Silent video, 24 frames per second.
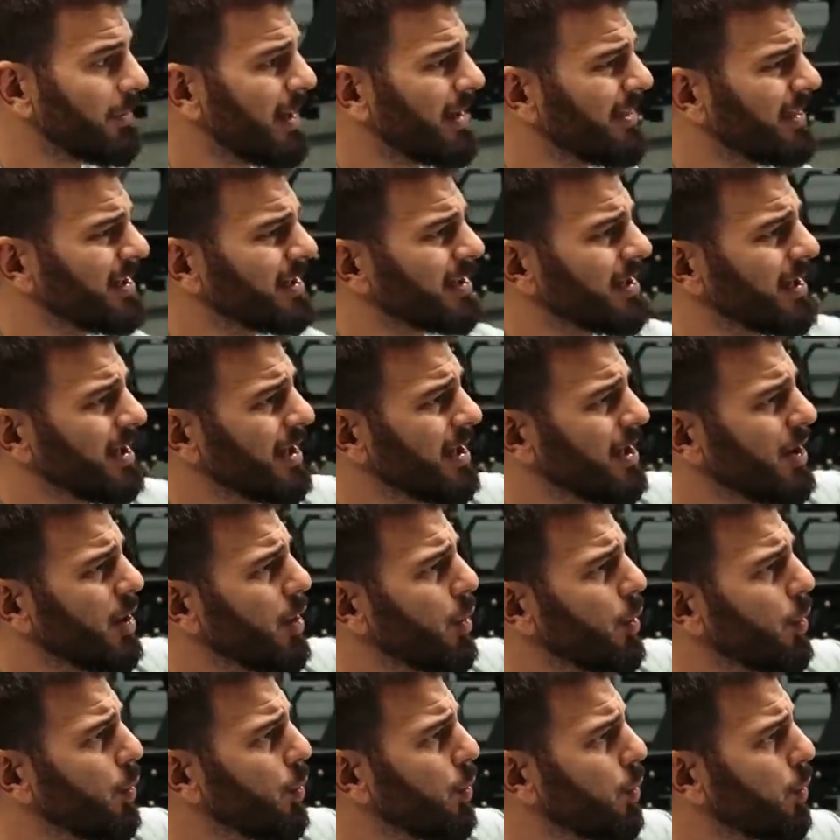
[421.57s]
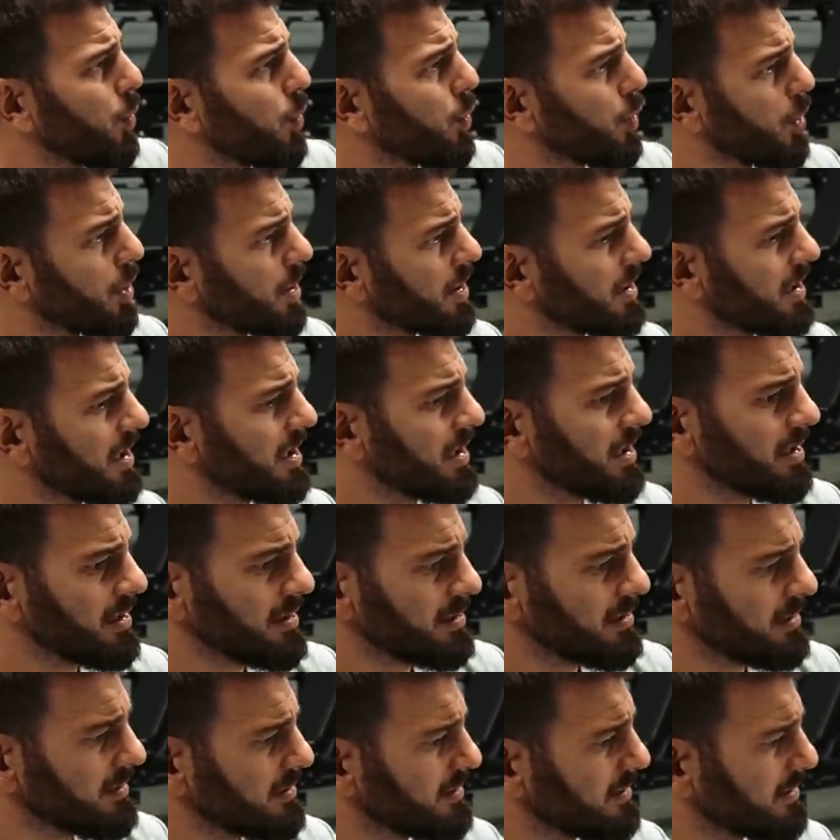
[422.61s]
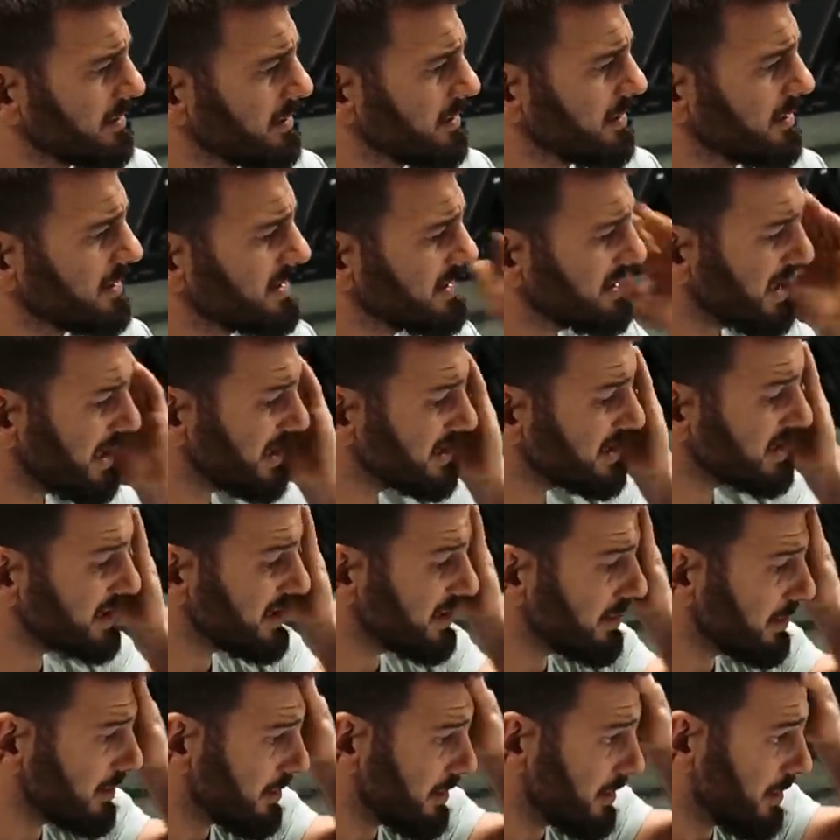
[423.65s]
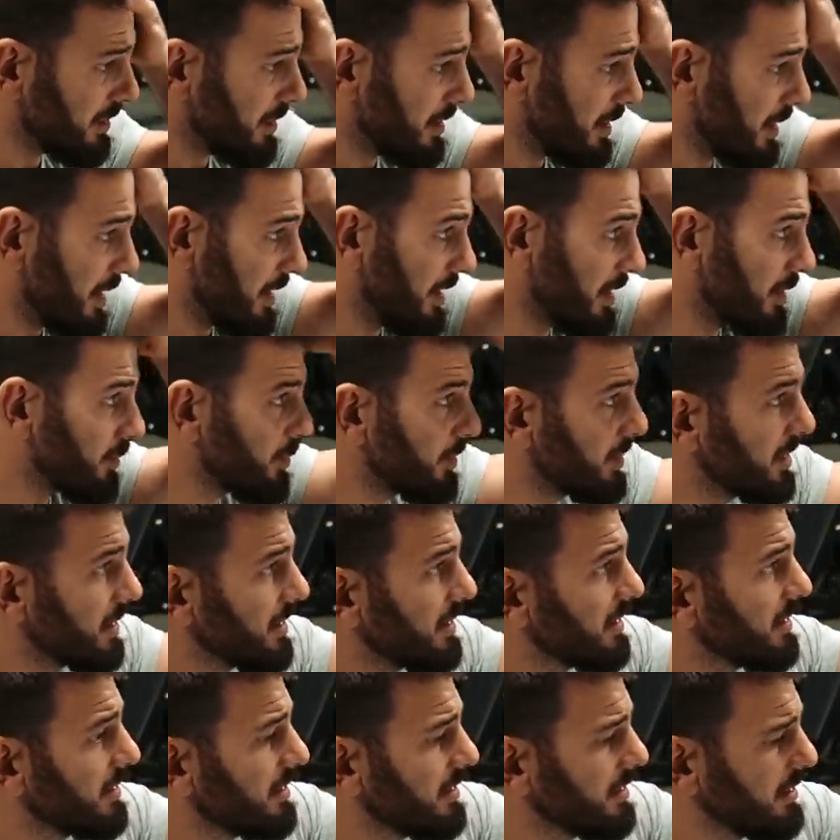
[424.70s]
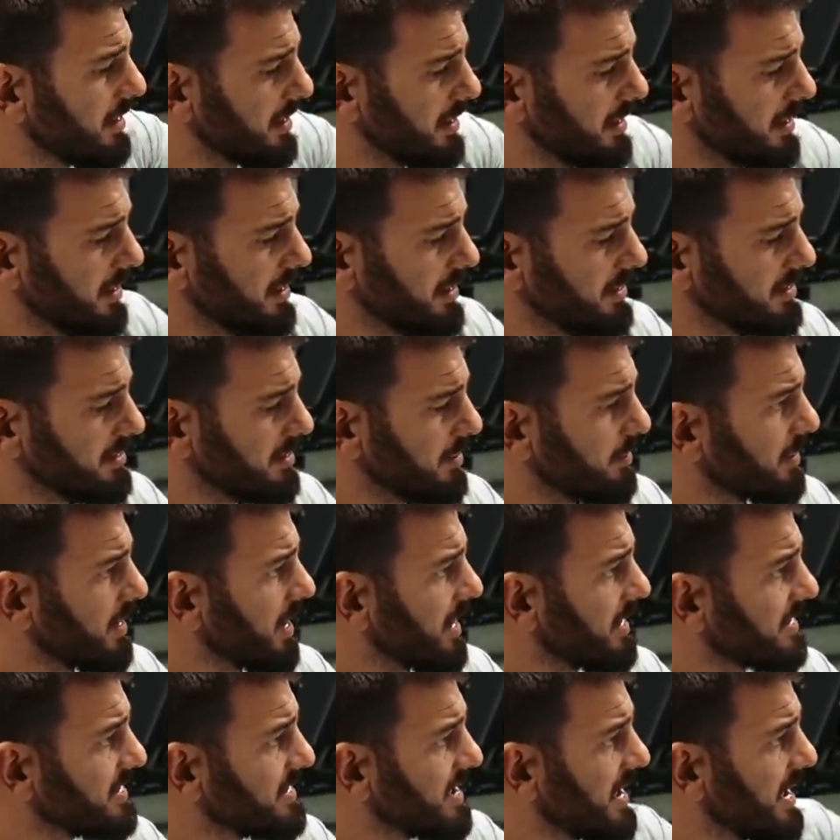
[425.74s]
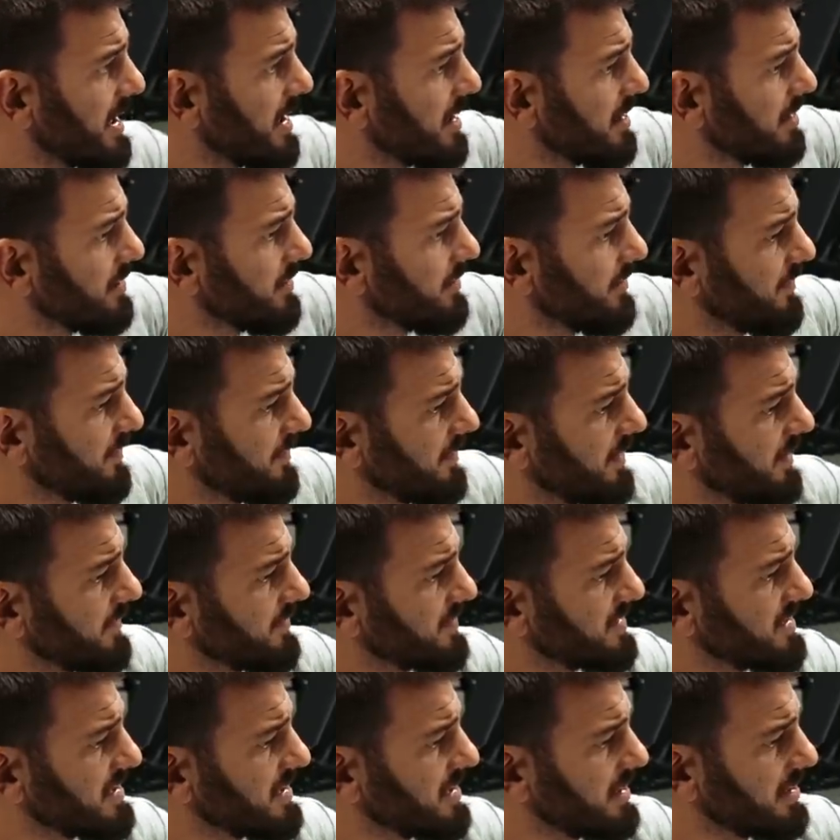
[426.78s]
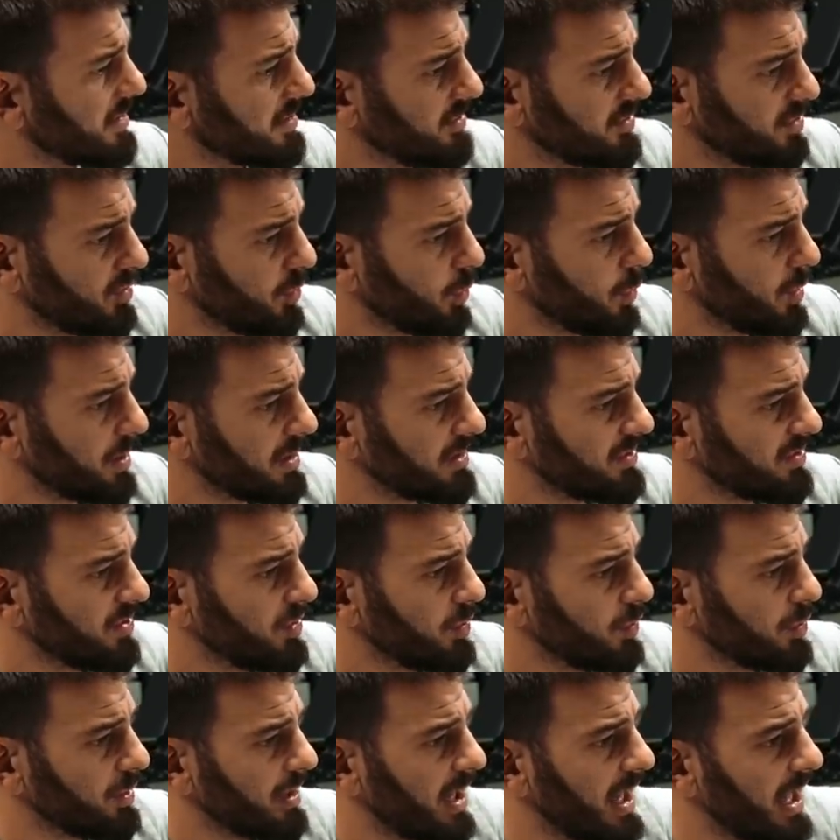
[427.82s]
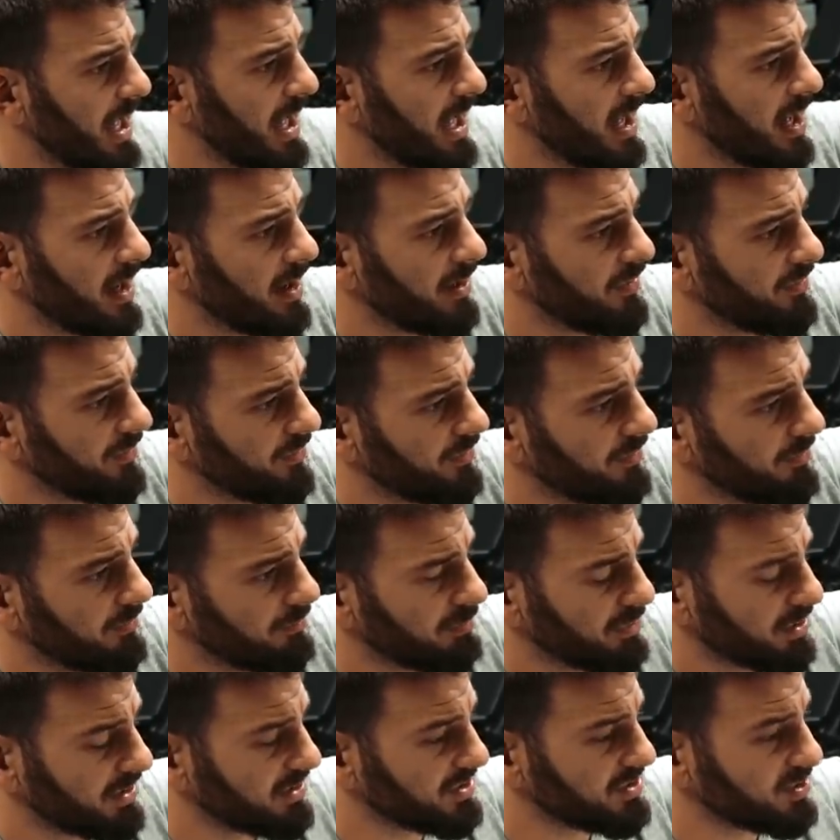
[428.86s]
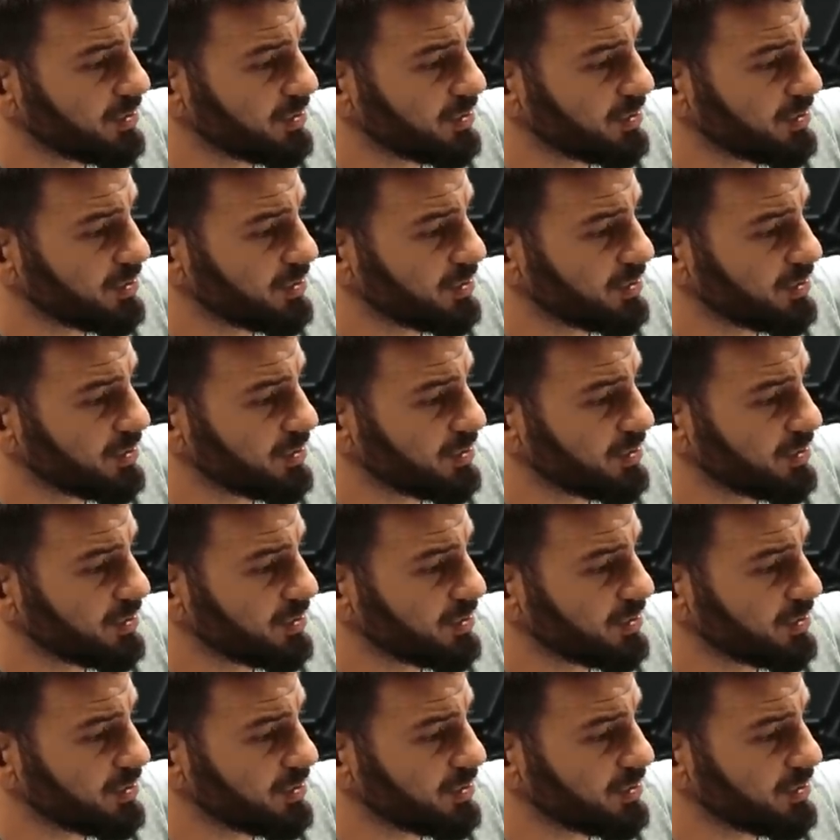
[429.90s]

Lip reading: I think working sets here, I think we got 10, 15, 22 and a half plus